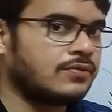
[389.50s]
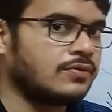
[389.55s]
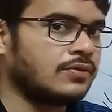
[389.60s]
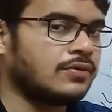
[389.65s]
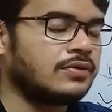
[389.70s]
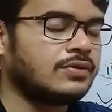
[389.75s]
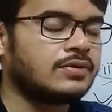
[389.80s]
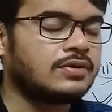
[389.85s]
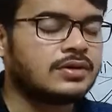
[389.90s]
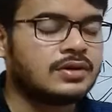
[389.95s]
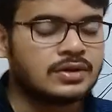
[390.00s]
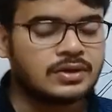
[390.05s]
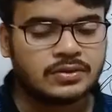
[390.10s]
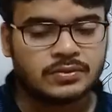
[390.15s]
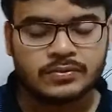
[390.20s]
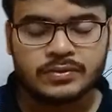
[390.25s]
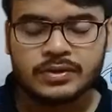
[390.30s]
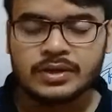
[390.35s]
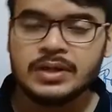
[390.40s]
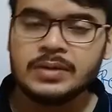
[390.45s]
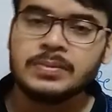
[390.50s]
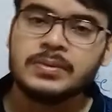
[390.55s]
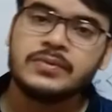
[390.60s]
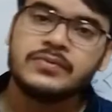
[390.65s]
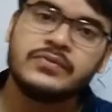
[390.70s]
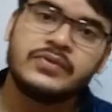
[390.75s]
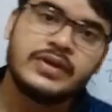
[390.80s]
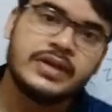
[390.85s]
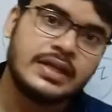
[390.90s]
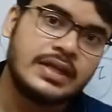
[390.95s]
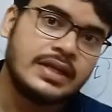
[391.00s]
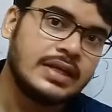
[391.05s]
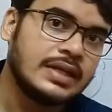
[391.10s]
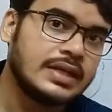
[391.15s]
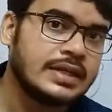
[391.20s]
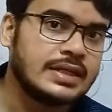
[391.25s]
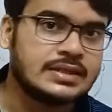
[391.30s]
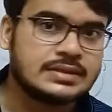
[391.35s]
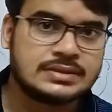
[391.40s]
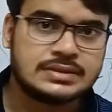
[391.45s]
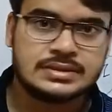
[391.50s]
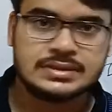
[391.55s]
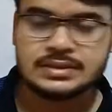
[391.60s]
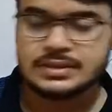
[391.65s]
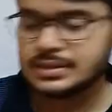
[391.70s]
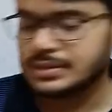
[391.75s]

flow will be very less.